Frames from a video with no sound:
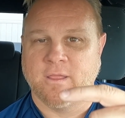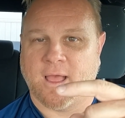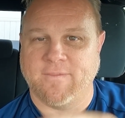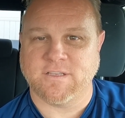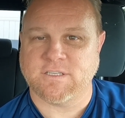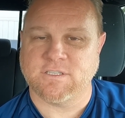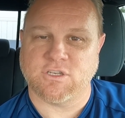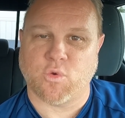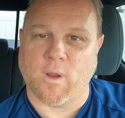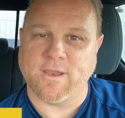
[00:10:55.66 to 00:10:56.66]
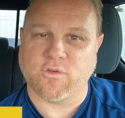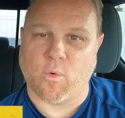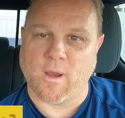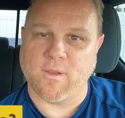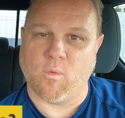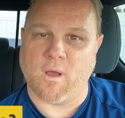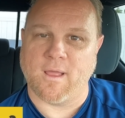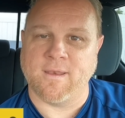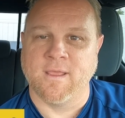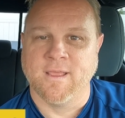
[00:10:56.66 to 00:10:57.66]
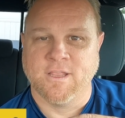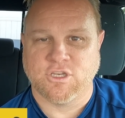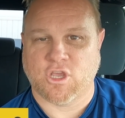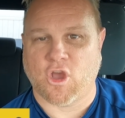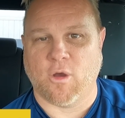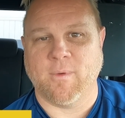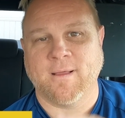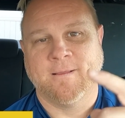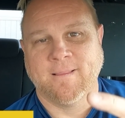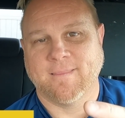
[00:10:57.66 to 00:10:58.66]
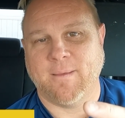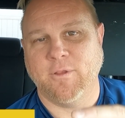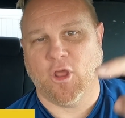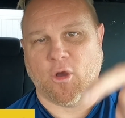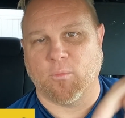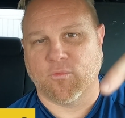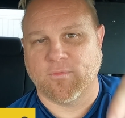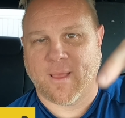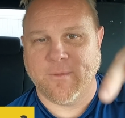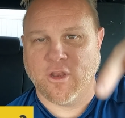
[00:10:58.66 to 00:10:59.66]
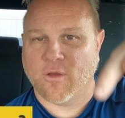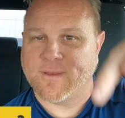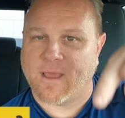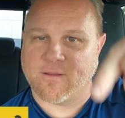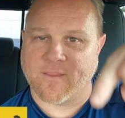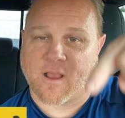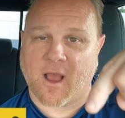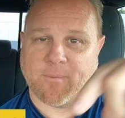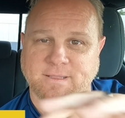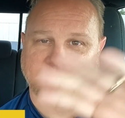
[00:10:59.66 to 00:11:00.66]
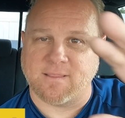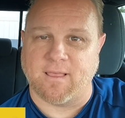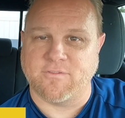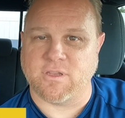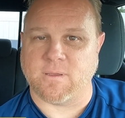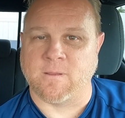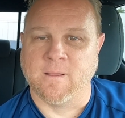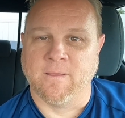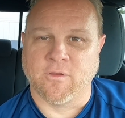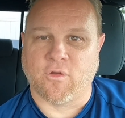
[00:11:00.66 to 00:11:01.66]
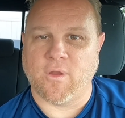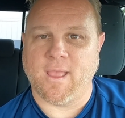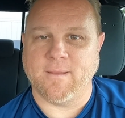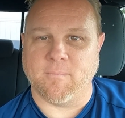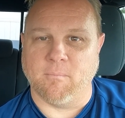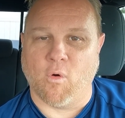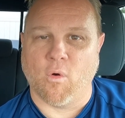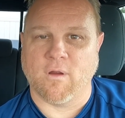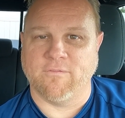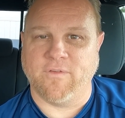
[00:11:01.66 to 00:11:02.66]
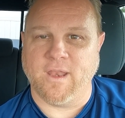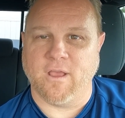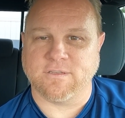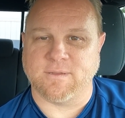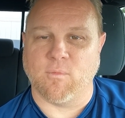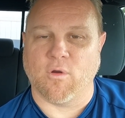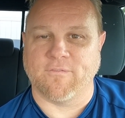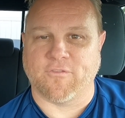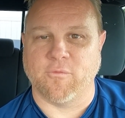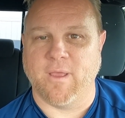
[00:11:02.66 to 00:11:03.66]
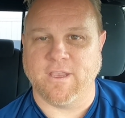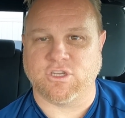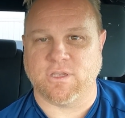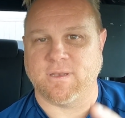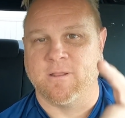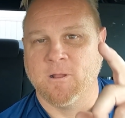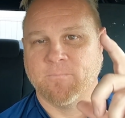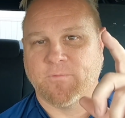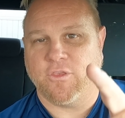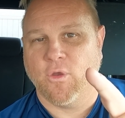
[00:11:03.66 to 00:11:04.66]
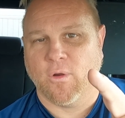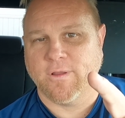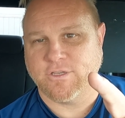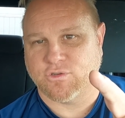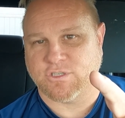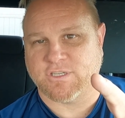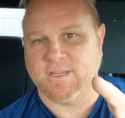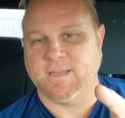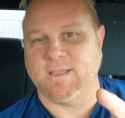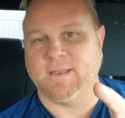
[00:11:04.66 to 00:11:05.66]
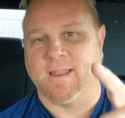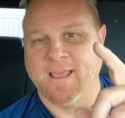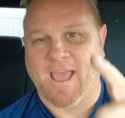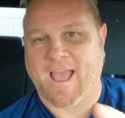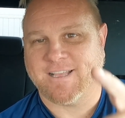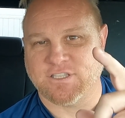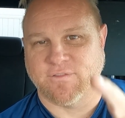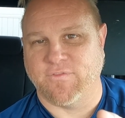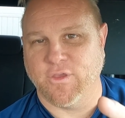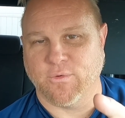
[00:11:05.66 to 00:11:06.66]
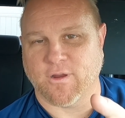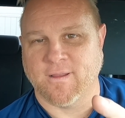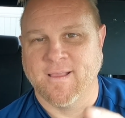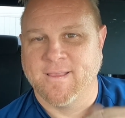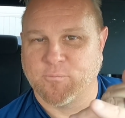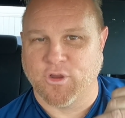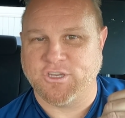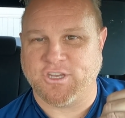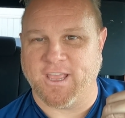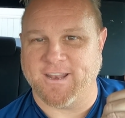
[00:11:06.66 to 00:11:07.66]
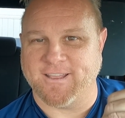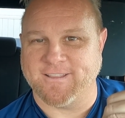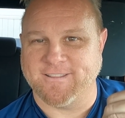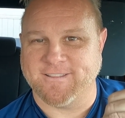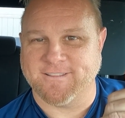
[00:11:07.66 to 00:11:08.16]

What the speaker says: this is a 2021 Tacoma, let me know. Let me know down in the comments. I'd love to create more videos and more information that you're interested in as the viewer. Appreciate it.